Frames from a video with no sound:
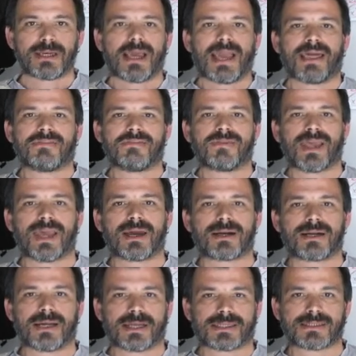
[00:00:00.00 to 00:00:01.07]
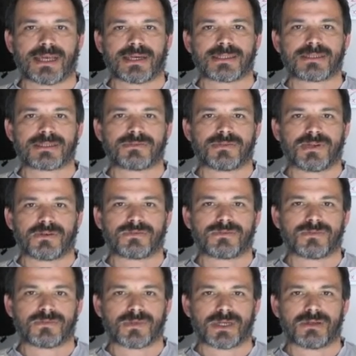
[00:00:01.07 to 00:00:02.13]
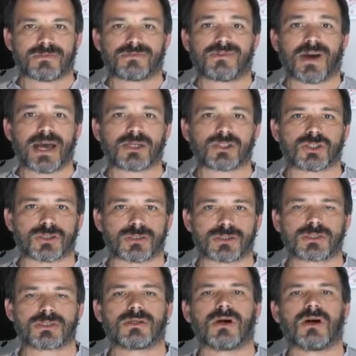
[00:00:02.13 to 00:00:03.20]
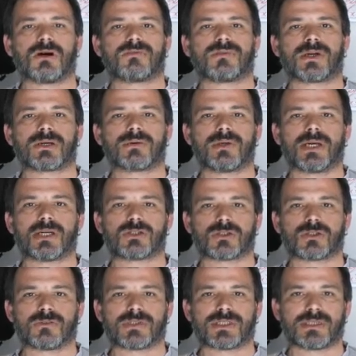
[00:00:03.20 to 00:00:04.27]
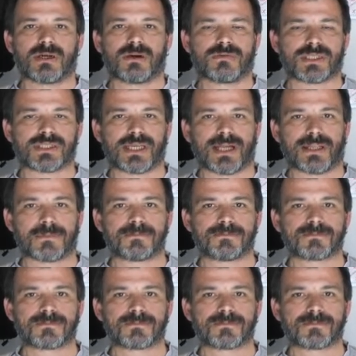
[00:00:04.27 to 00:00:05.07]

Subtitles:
and there exerts the functions of regulation of a cell.